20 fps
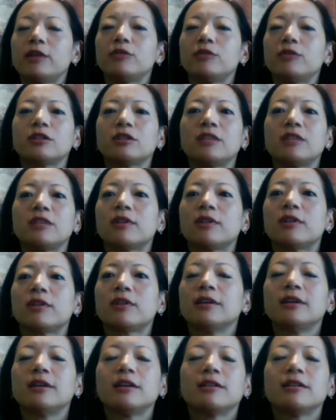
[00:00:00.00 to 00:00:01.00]
just
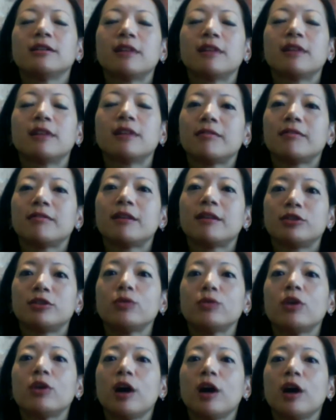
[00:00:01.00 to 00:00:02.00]
even
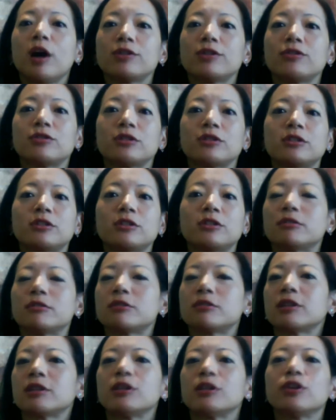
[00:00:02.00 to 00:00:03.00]
that do cause you just
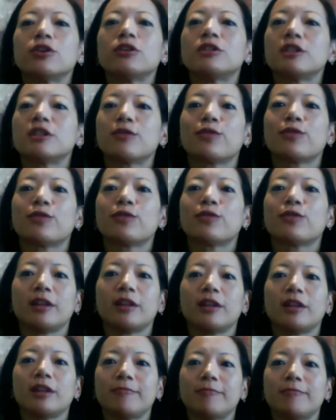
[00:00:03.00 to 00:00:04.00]
to learn
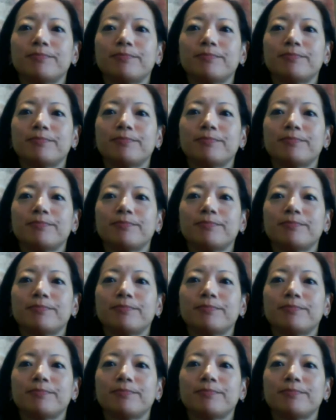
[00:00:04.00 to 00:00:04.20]
differently.